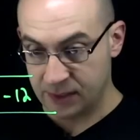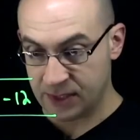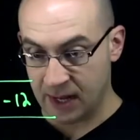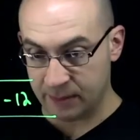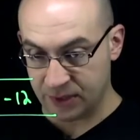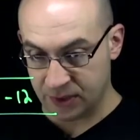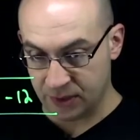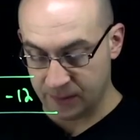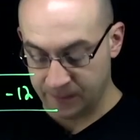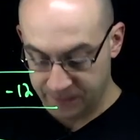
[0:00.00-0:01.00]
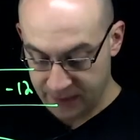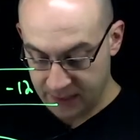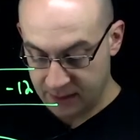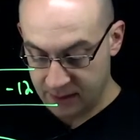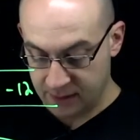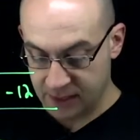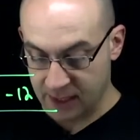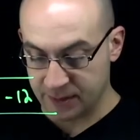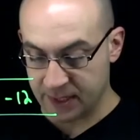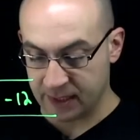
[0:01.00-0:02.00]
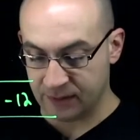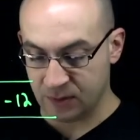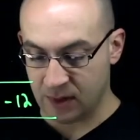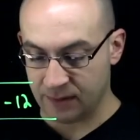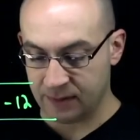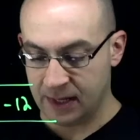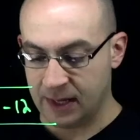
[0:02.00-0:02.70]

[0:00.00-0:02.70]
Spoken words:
times 2 times negative 12.